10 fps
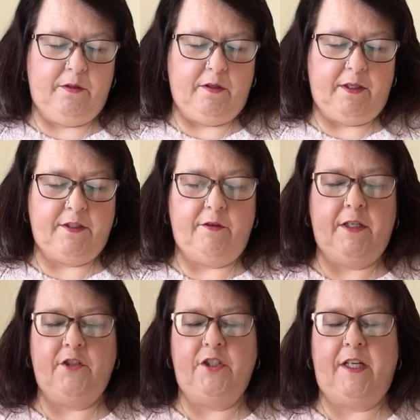I don't
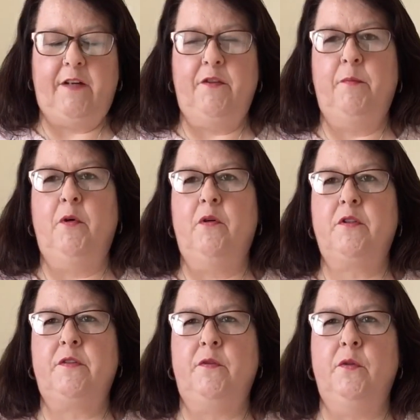actually have the box
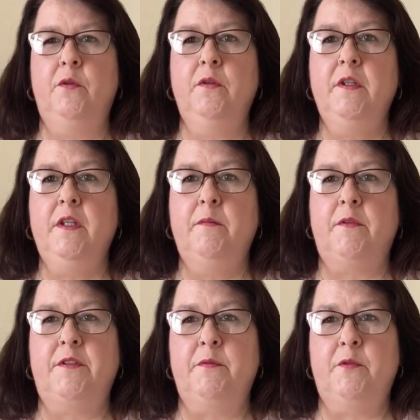for,
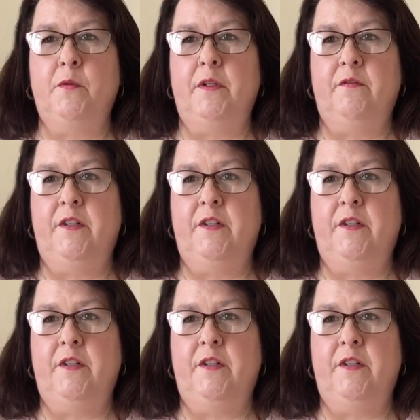because it was one of the